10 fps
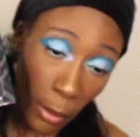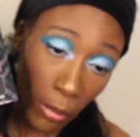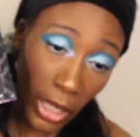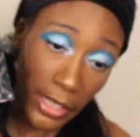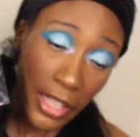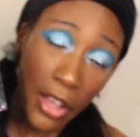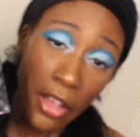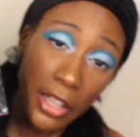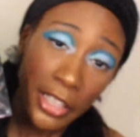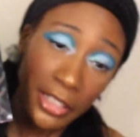but
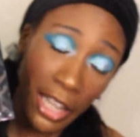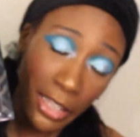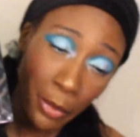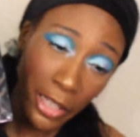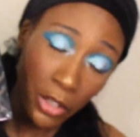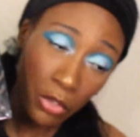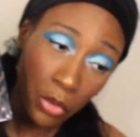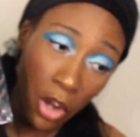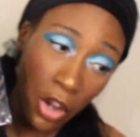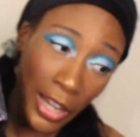it's a nice palette
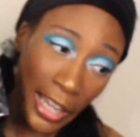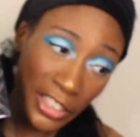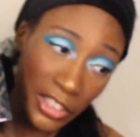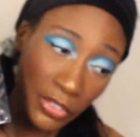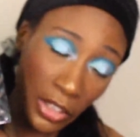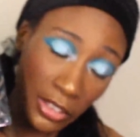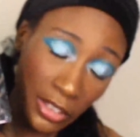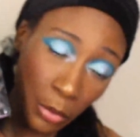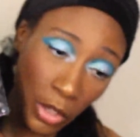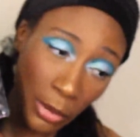overall i just felt
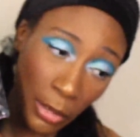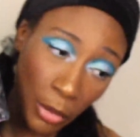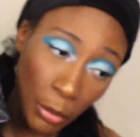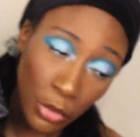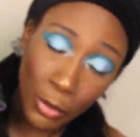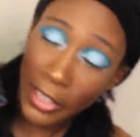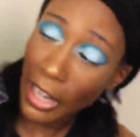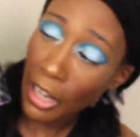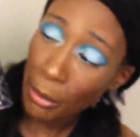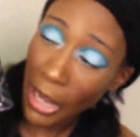disappointed by the purples but
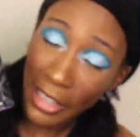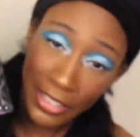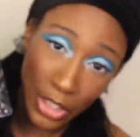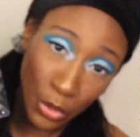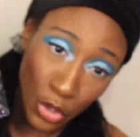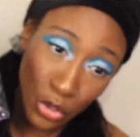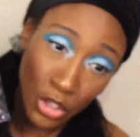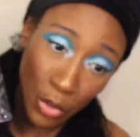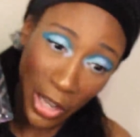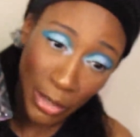um, i still use
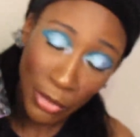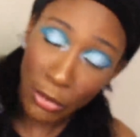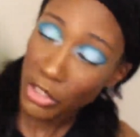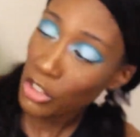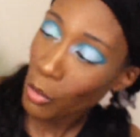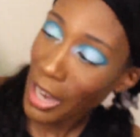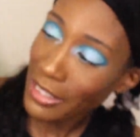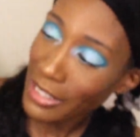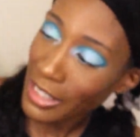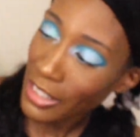it quite a bit which is why
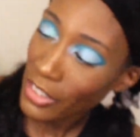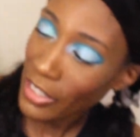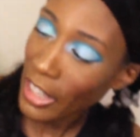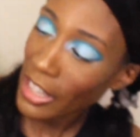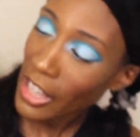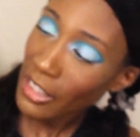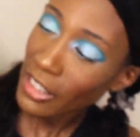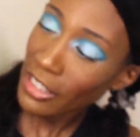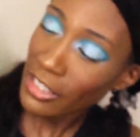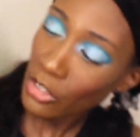it's in here like
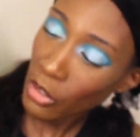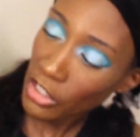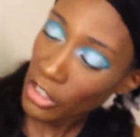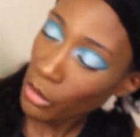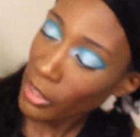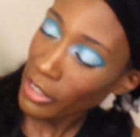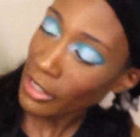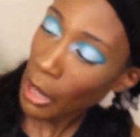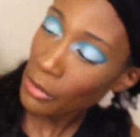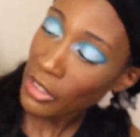look at these grungy greens
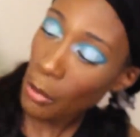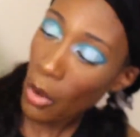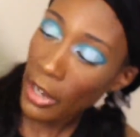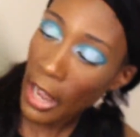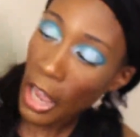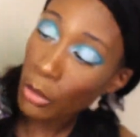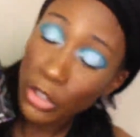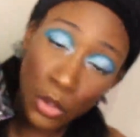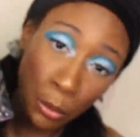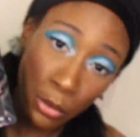i'm disappointed in how
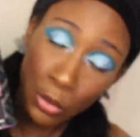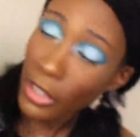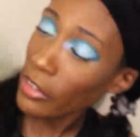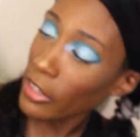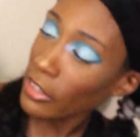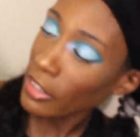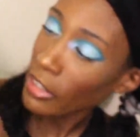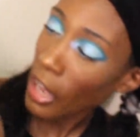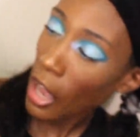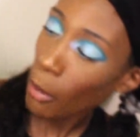little blue there is
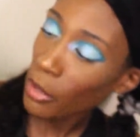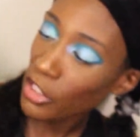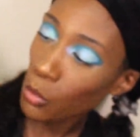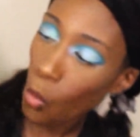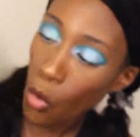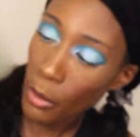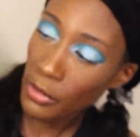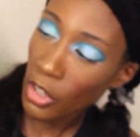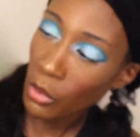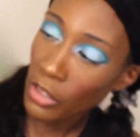and how much warm
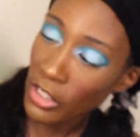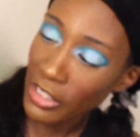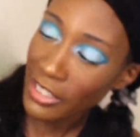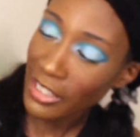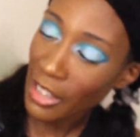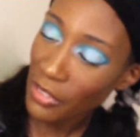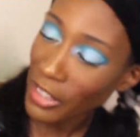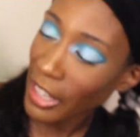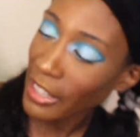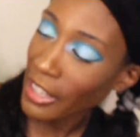tone there is because i
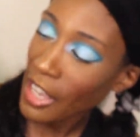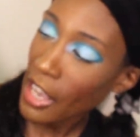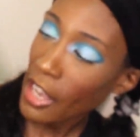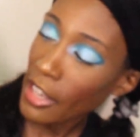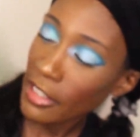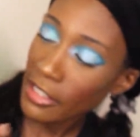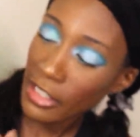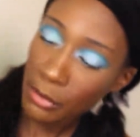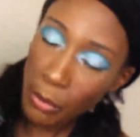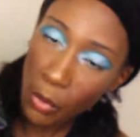feel like it's
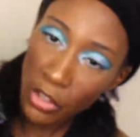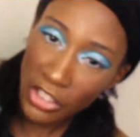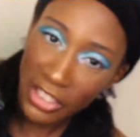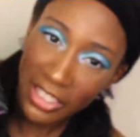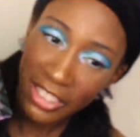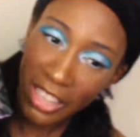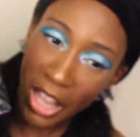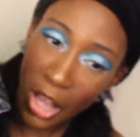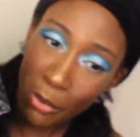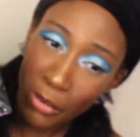disproportionate
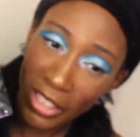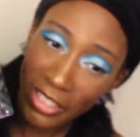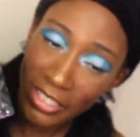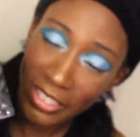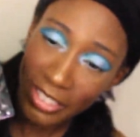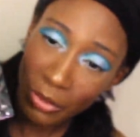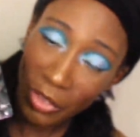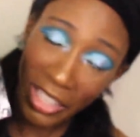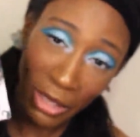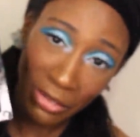a bit
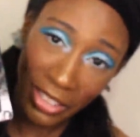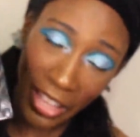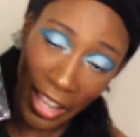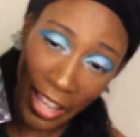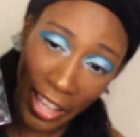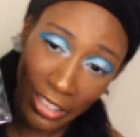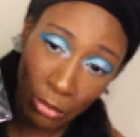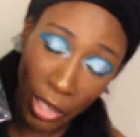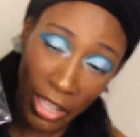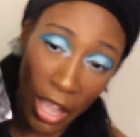when it comes to that
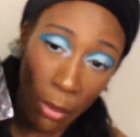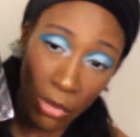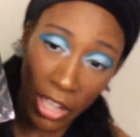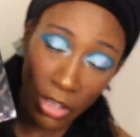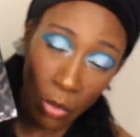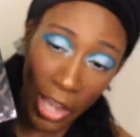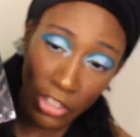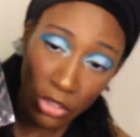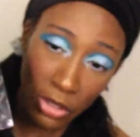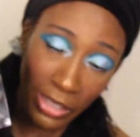aspect but
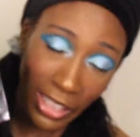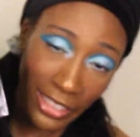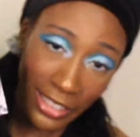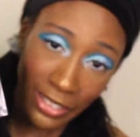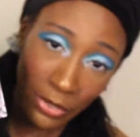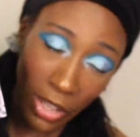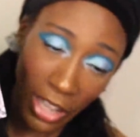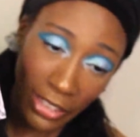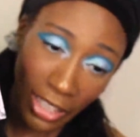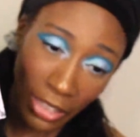otherwise you know like it's
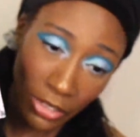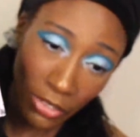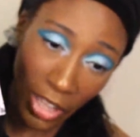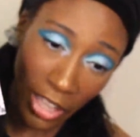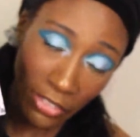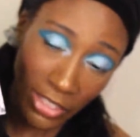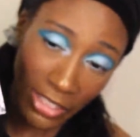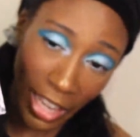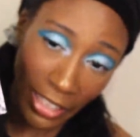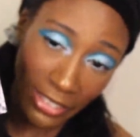fine i'll survive
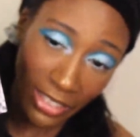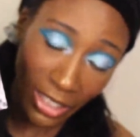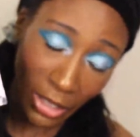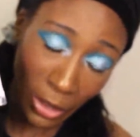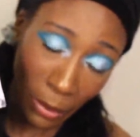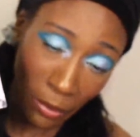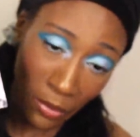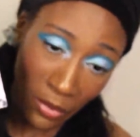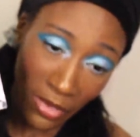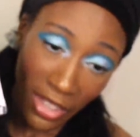it's nice um,
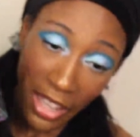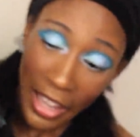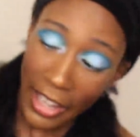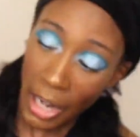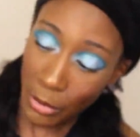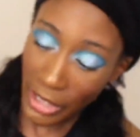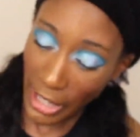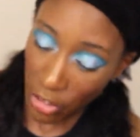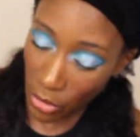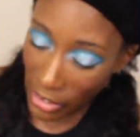and i really
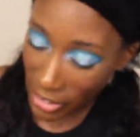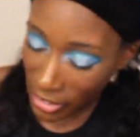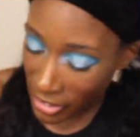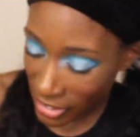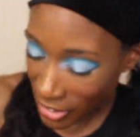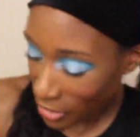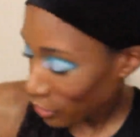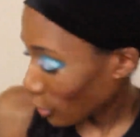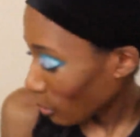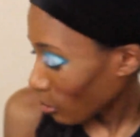like using it
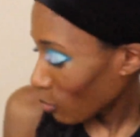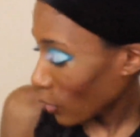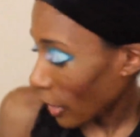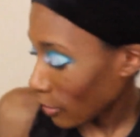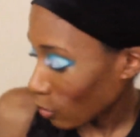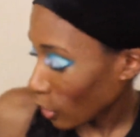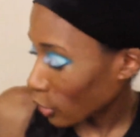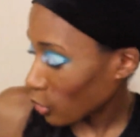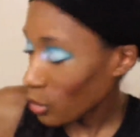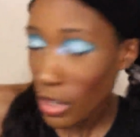for when I
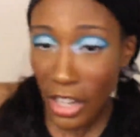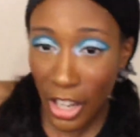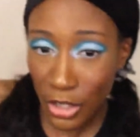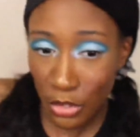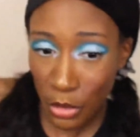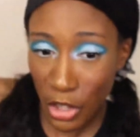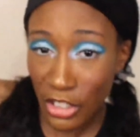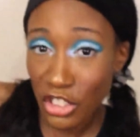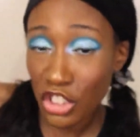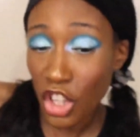want to do colorful
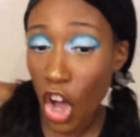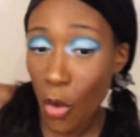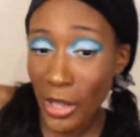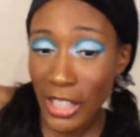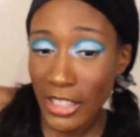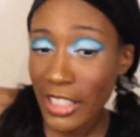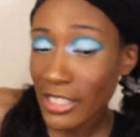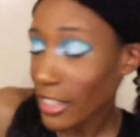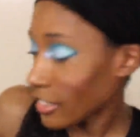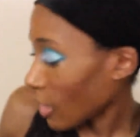looks. So,
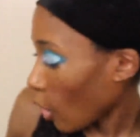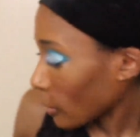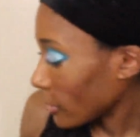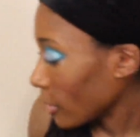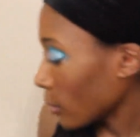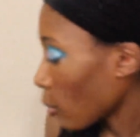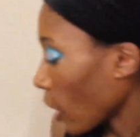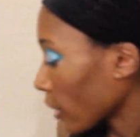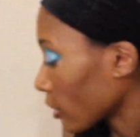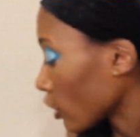let's get into all these lip
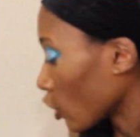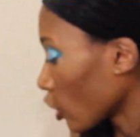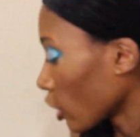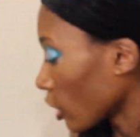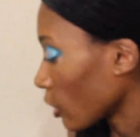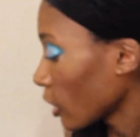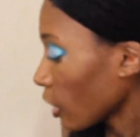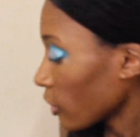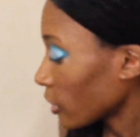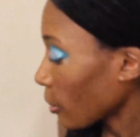products. Girl,
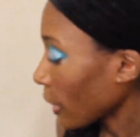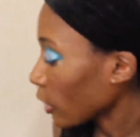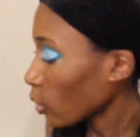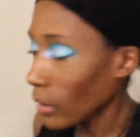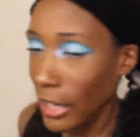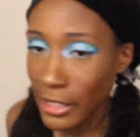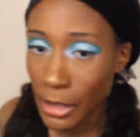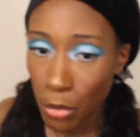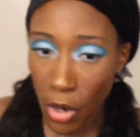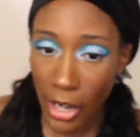for somebody who don't like
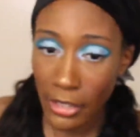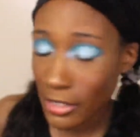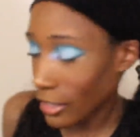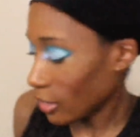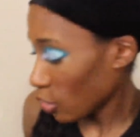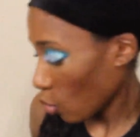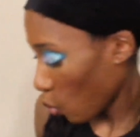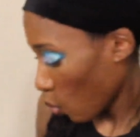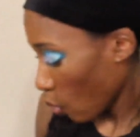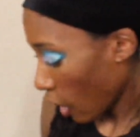lip products, it is
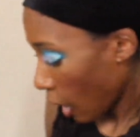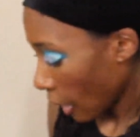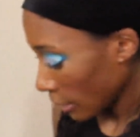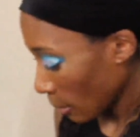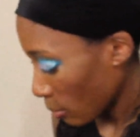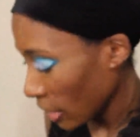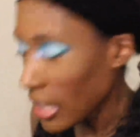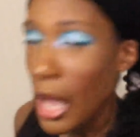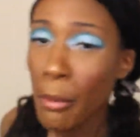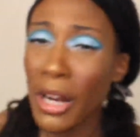like a
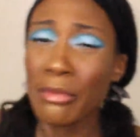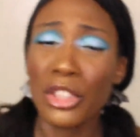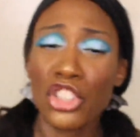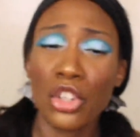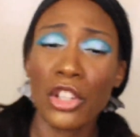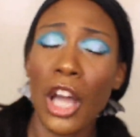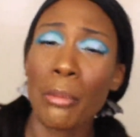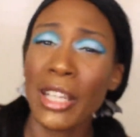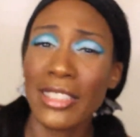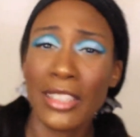bit but i'm just showing y'all
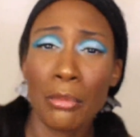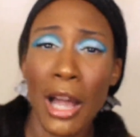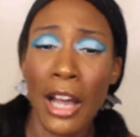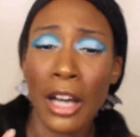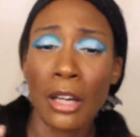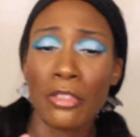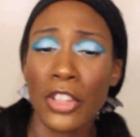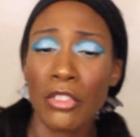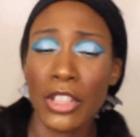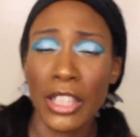basically my um,
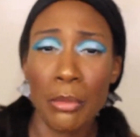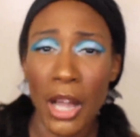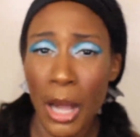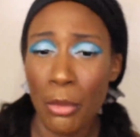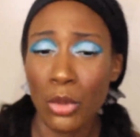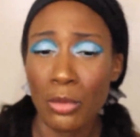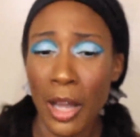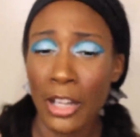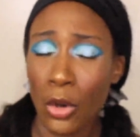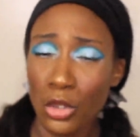favorite lip combos
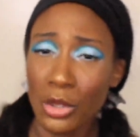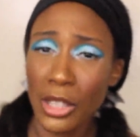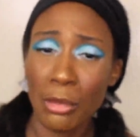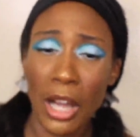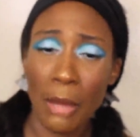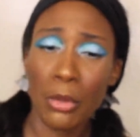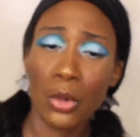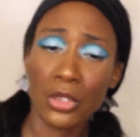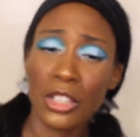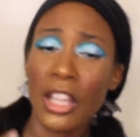my go-to lip
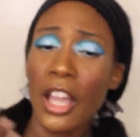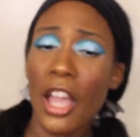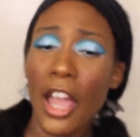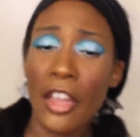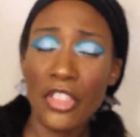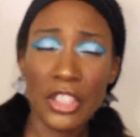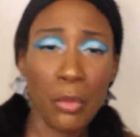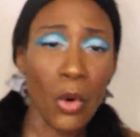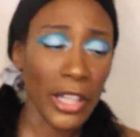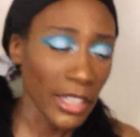combos at this
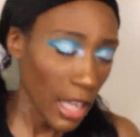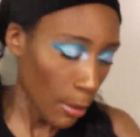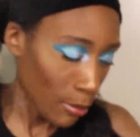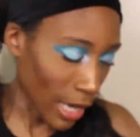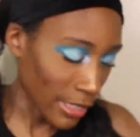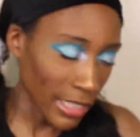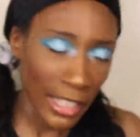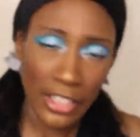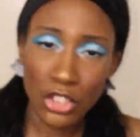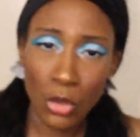point but i did
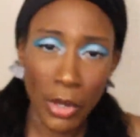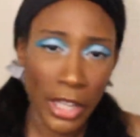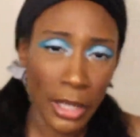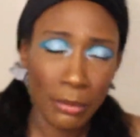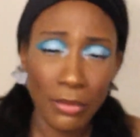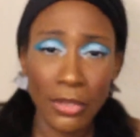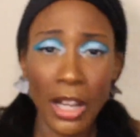an instagram